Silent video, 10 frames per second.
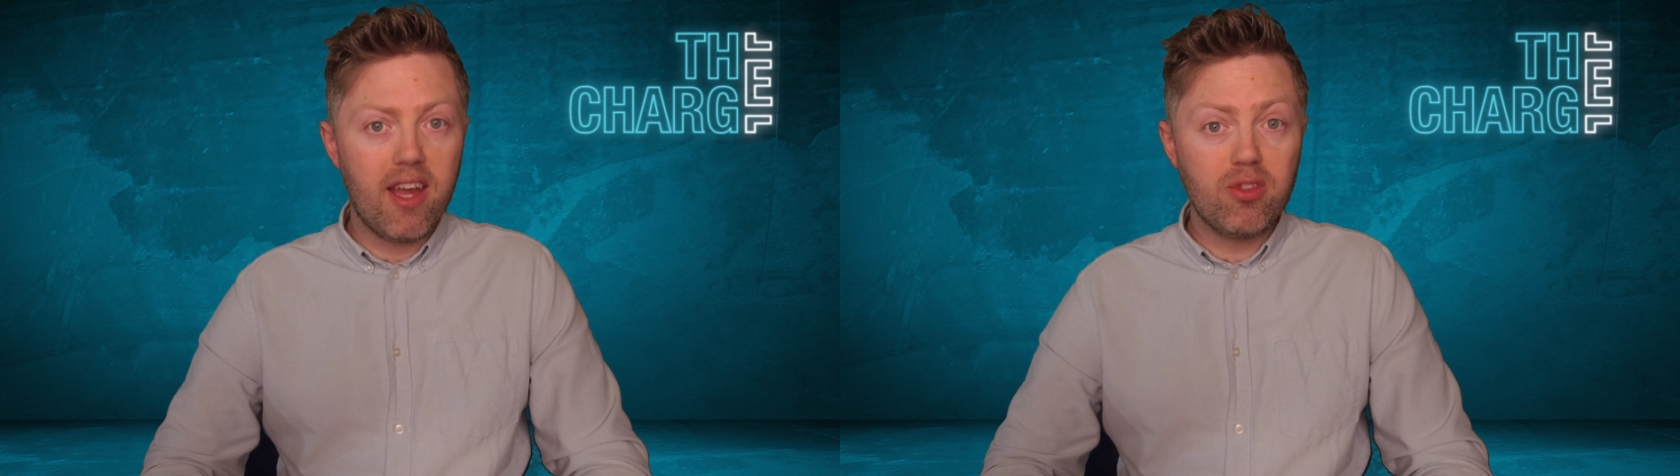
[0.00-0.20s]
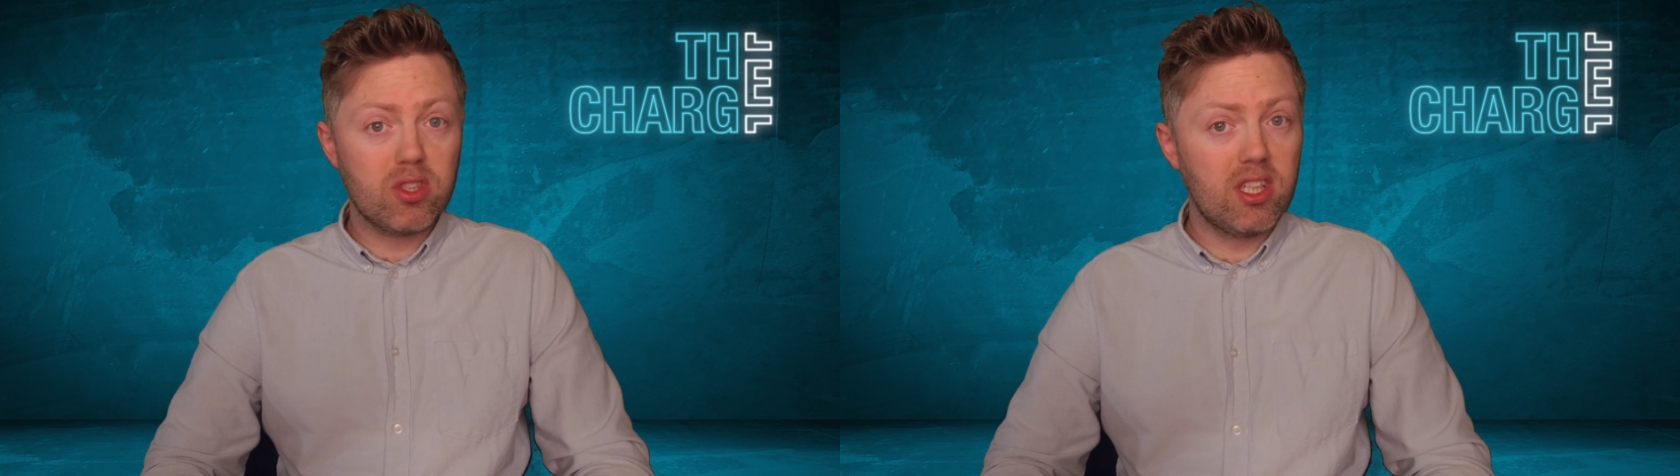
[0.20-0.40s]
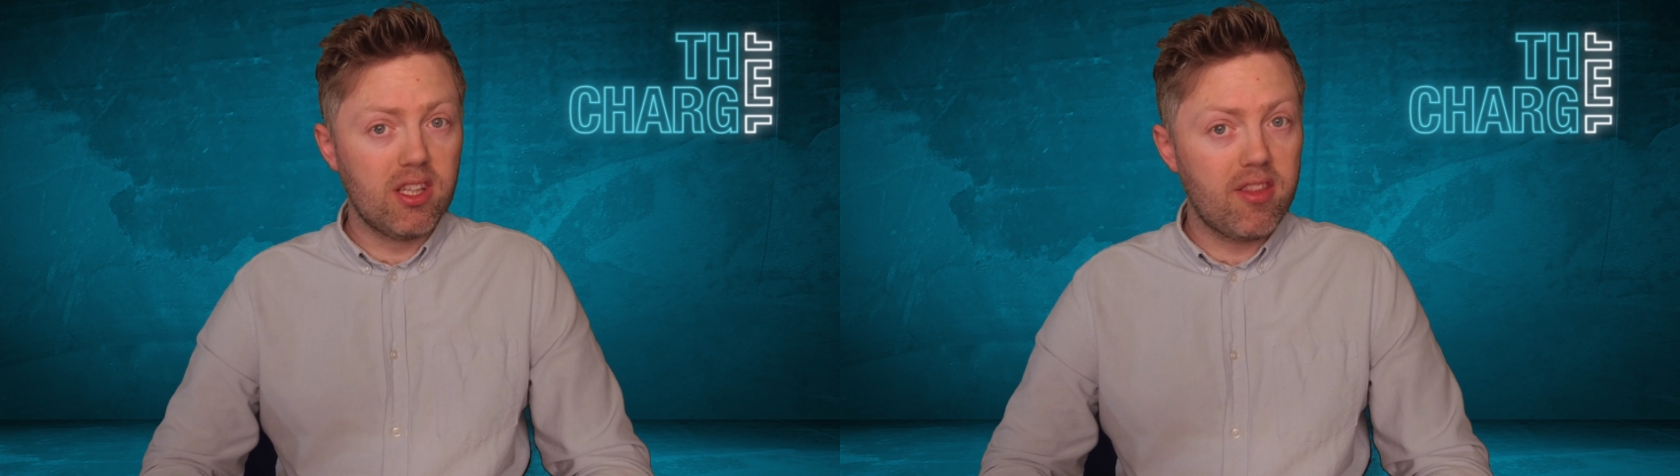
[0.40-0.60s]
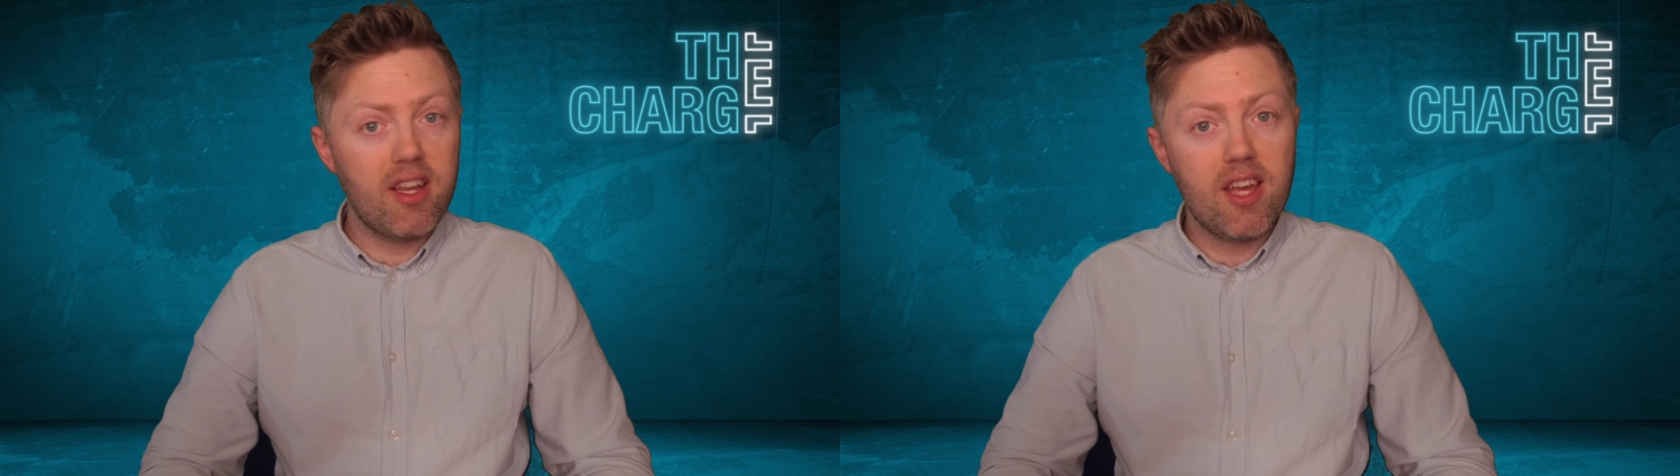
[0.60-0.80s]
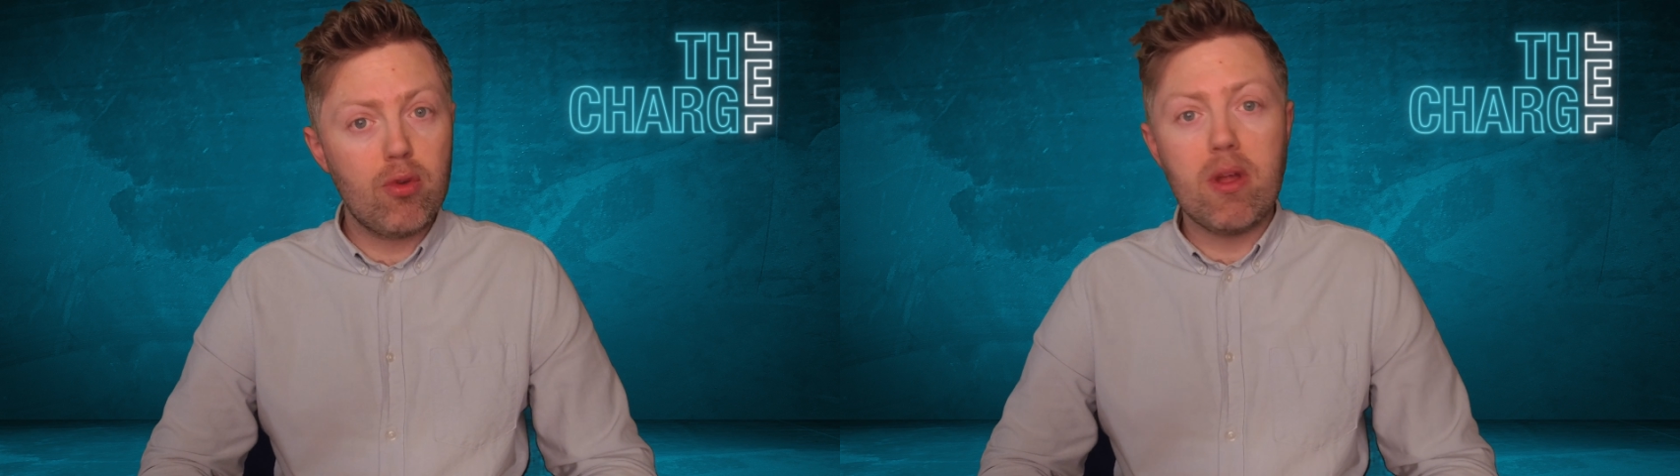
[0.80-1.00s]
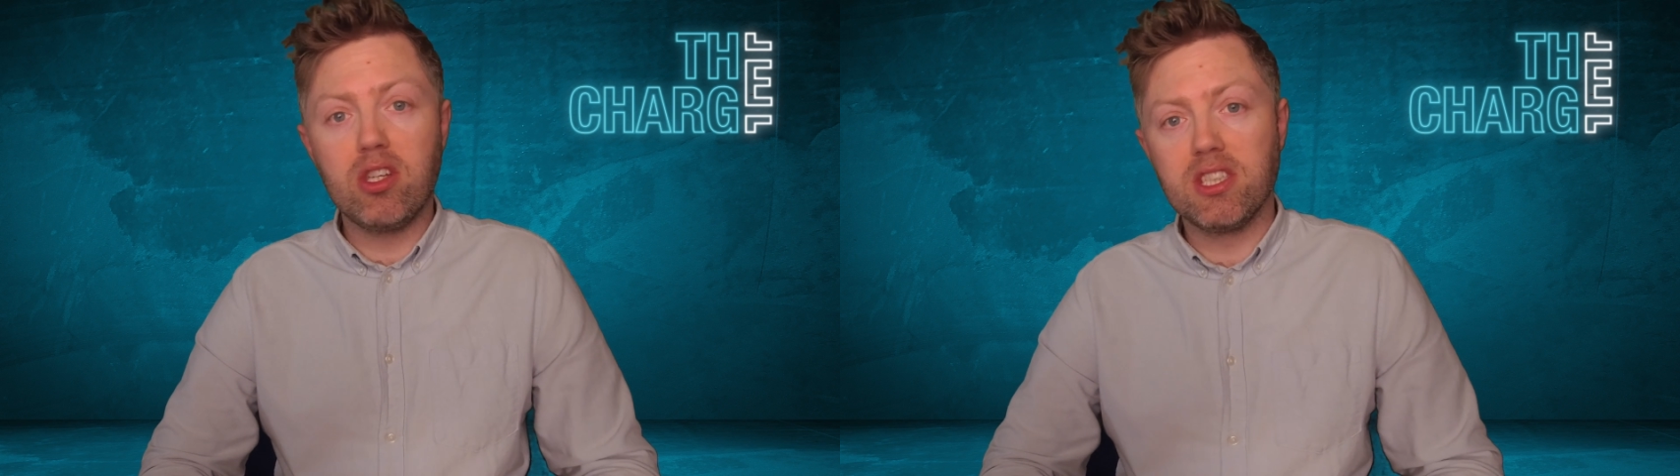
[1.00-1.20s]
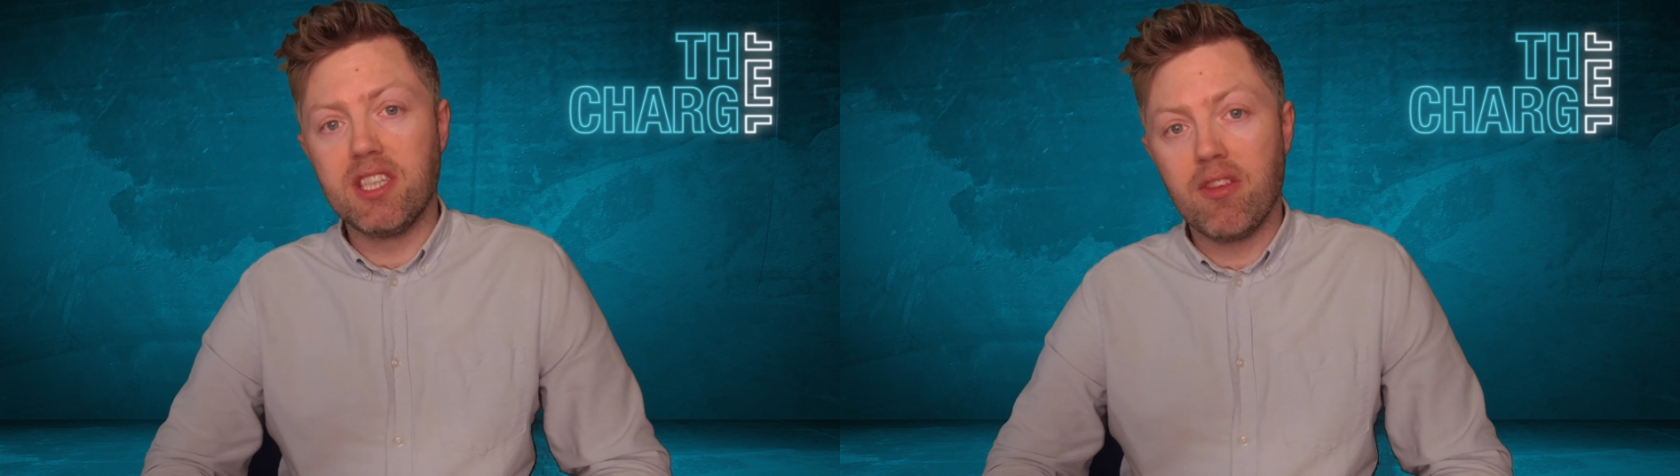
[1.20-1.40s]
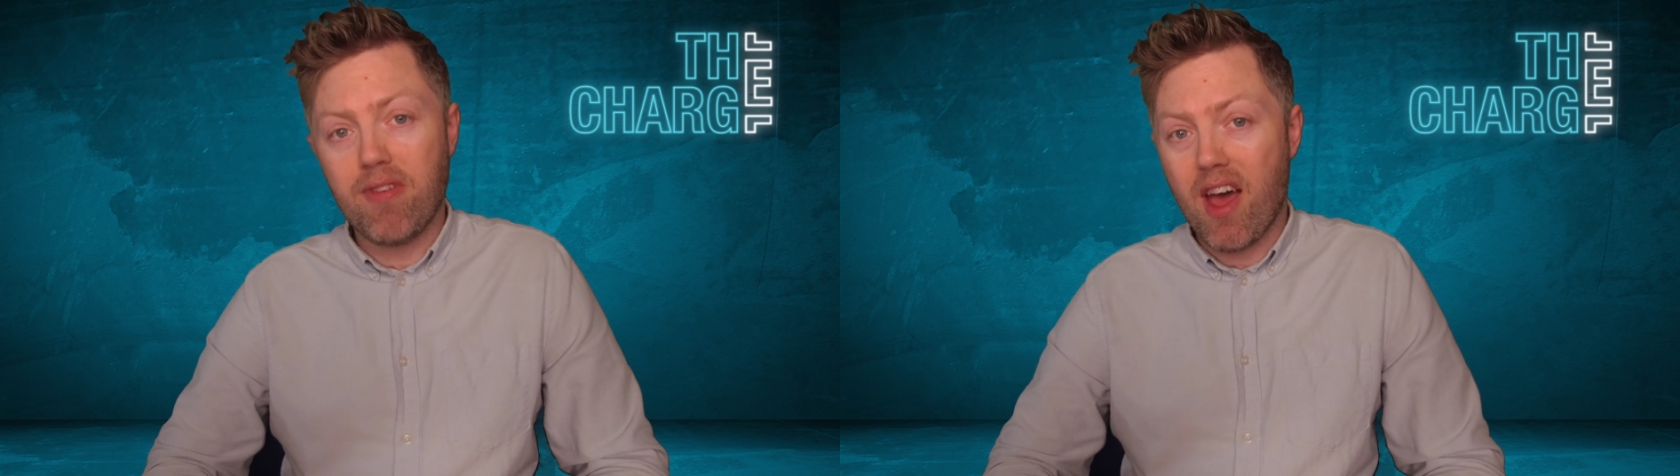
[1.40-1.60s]
interestingly, they never
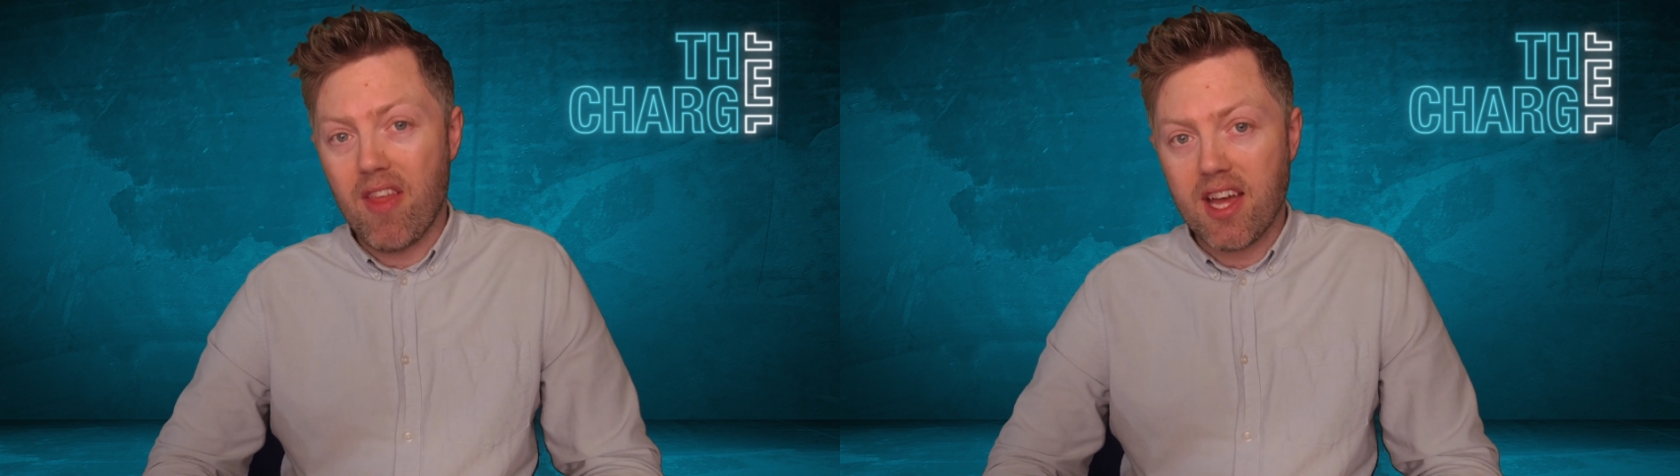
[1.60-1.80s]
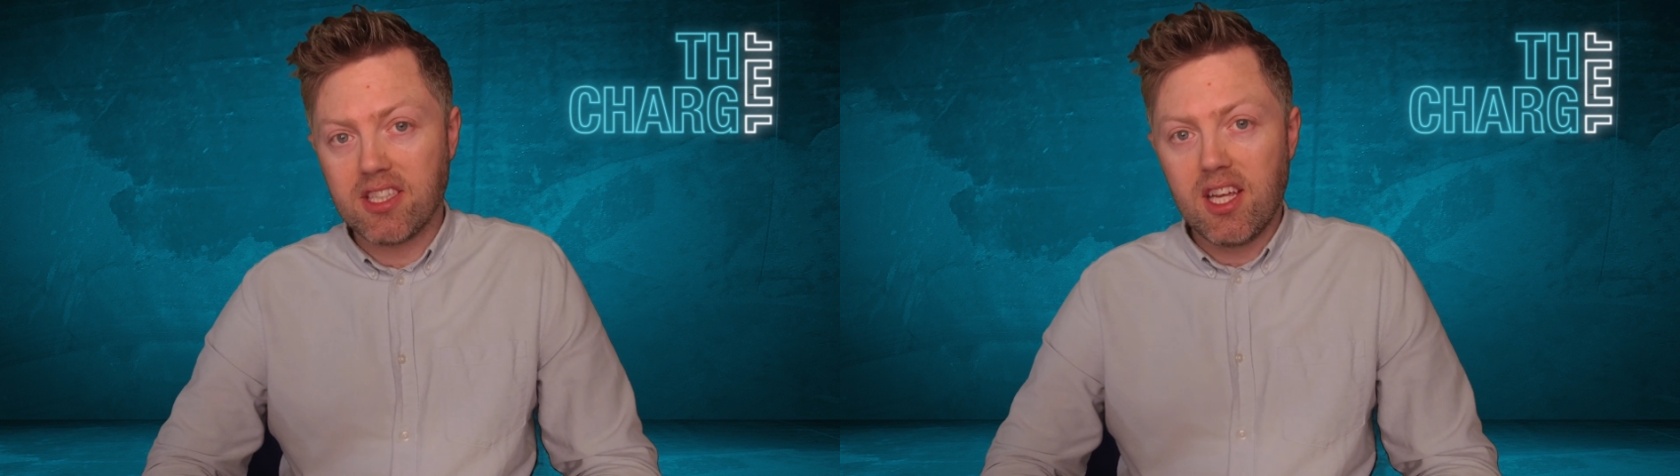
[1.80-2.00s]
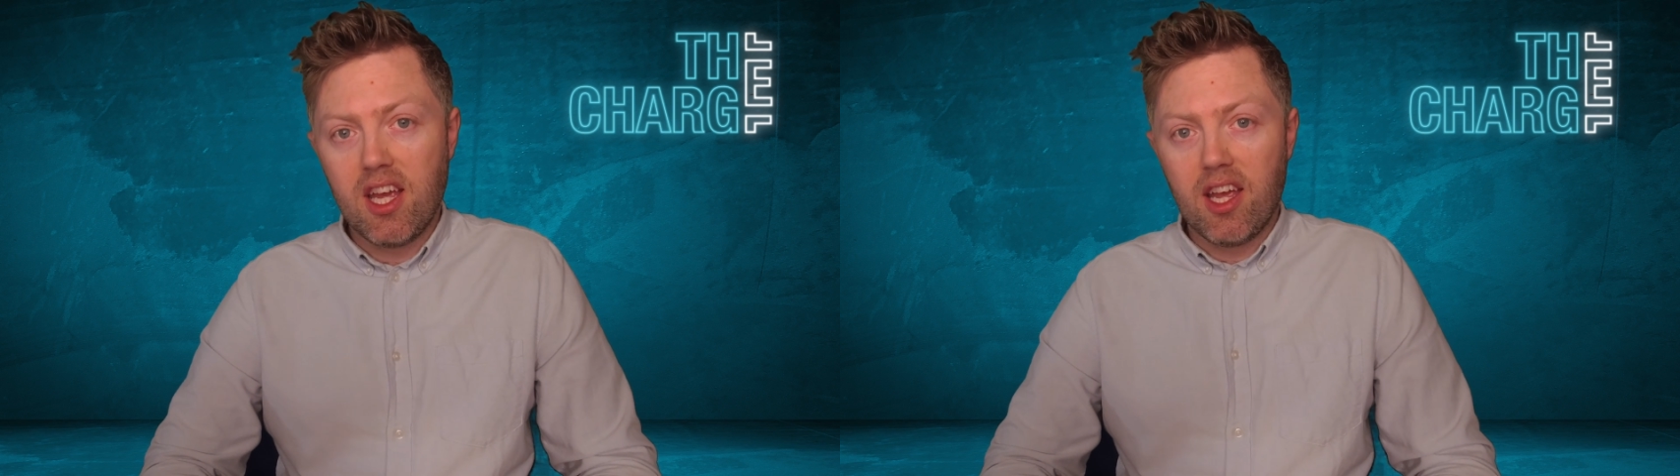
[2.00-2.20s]
mention the fact that